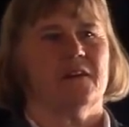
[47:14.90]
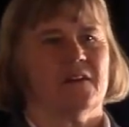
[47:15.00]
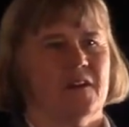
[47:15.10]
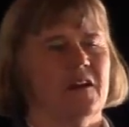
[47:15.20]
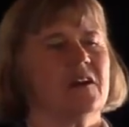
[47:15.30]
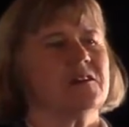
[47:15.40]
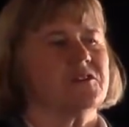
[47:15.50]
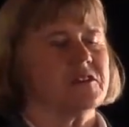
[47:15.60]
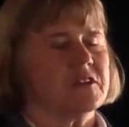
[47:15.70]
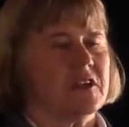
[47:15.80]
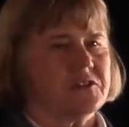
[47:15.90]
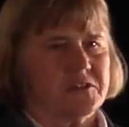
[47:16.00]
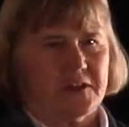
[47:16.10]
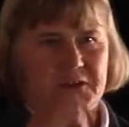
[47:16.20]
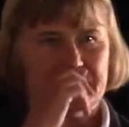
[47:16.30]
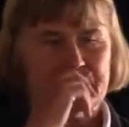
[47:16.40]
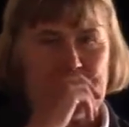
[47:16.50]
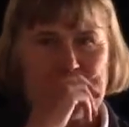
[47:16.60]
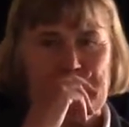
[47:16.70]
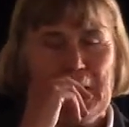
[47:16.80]
act. Uh-huh, there is a cultural heritage
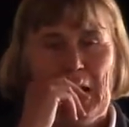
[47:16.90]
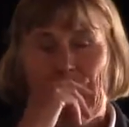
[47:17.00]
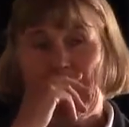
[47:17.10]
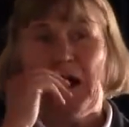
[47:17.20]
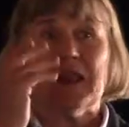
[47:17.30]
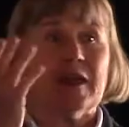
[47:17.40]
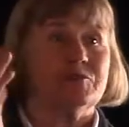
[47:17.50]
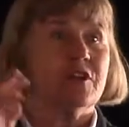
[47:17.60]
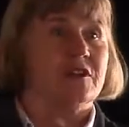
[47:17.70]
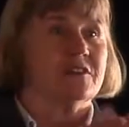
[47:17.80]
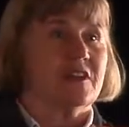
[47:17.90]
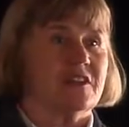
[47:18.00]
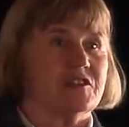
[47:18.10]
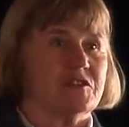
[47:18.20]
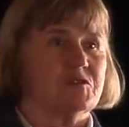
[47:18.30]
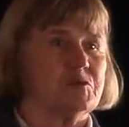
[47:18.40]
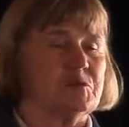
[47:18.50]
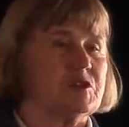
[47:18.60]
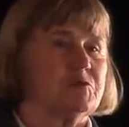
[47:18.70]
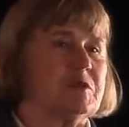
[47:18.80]
act. All, all I'm trying to say is you're
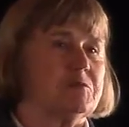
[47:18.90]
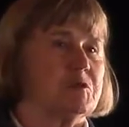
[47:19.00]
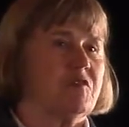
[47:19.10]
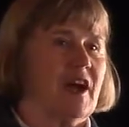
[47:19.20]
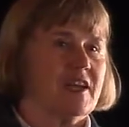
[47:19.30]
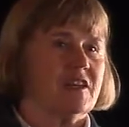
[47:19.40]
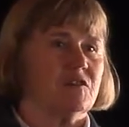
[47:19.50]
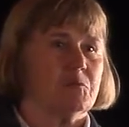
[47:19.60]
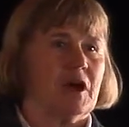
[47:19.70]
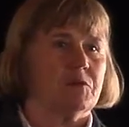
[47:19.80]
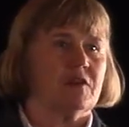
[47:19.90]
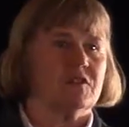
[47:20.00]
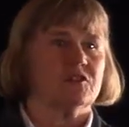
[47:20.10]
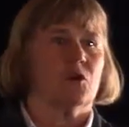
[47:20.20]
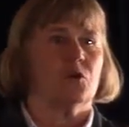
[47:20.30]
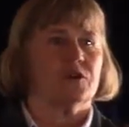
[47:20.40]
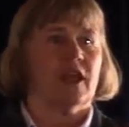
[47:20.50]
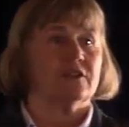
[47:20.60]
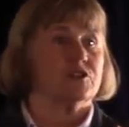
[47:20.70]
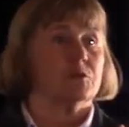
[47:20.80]
being provocative about, it. we have this whole
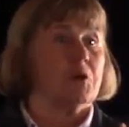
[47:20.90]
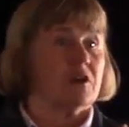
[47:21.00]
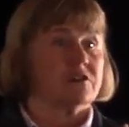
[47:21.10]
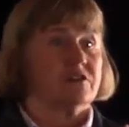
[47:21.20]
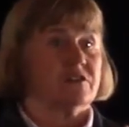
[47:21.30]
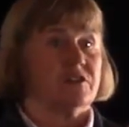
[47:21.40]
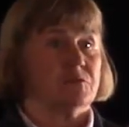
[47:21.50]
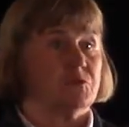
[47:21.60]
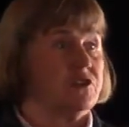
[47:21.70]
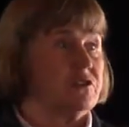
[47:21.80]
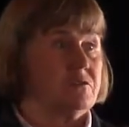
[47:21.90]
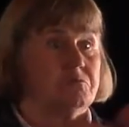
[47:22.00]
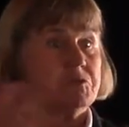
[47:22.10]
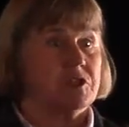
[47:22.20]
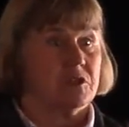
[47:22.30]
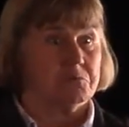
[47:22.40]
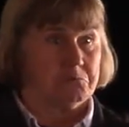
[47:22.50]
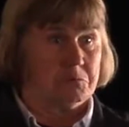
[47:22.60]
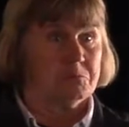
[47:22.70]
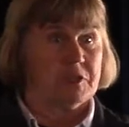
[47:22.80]
national park system, which is, you know,
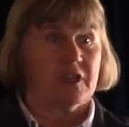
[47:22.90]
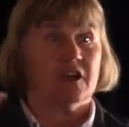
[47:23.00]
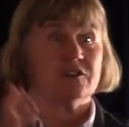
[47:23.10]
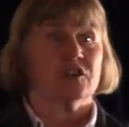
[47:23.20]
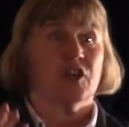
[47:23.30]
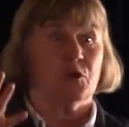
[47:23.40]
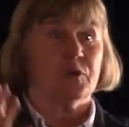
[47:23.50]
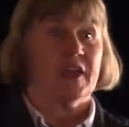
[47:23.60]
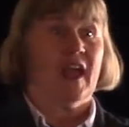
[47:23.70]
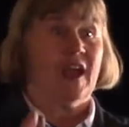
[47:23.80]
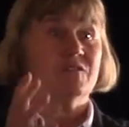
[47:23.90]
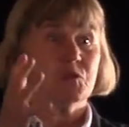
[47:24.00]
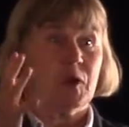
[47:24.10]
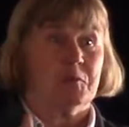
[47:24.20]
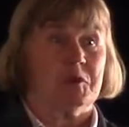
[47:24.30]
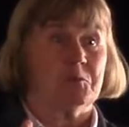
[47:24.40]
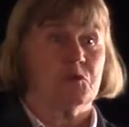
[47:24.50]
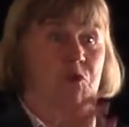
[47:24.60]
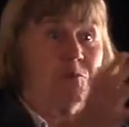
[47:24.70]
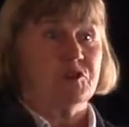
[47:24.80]
because we have white
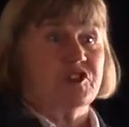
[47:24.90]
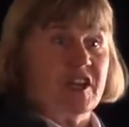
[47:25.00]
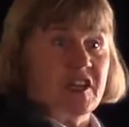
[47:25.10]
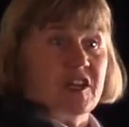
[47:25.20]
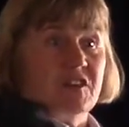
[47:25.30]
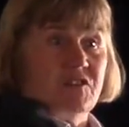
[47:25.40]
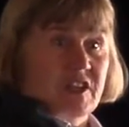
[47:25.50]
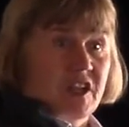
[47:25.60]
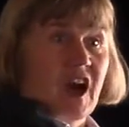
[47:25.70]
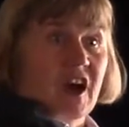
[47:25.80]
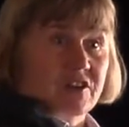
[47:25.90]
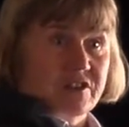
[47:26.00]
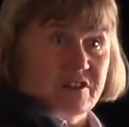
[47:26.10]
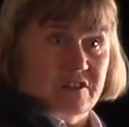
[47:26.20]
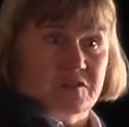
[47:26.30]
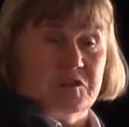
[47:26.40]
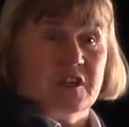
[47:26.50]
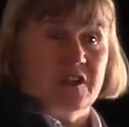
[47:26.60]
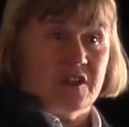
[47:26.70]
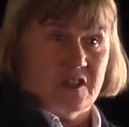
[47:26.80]
people representative in Congress and
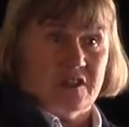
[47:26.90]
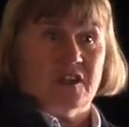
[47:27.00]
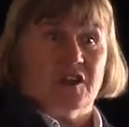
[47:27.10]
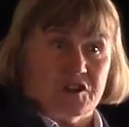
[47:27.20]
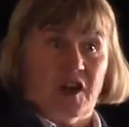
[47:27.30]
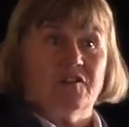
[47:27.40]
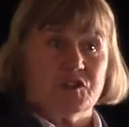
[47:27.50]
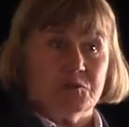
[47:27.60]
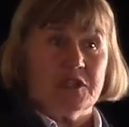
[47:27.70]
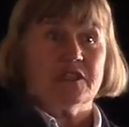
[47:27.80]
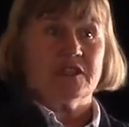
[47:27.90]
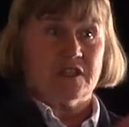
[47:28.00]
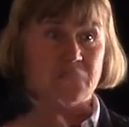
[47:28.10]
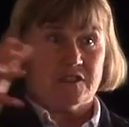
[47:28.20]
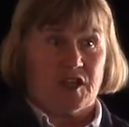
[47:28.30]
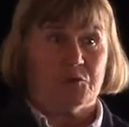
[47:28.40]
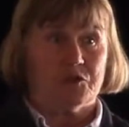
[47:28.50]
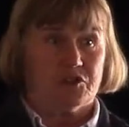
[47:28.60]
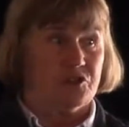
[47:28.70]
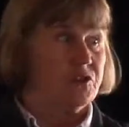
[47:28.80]
in our government that is
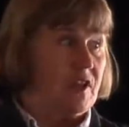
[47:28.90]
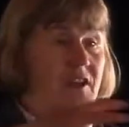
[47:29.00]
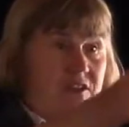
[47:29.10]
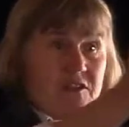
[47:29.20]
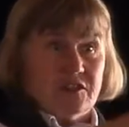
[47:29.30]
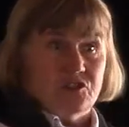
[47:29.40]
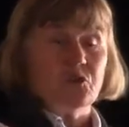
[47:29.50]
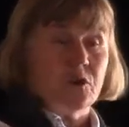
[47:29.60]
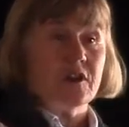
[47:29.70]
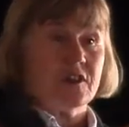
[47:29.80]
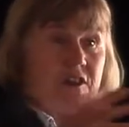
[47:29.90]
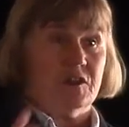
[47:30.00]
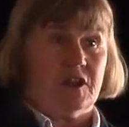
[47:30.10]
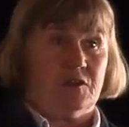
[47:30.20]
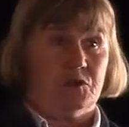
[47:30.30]
able to do that and historically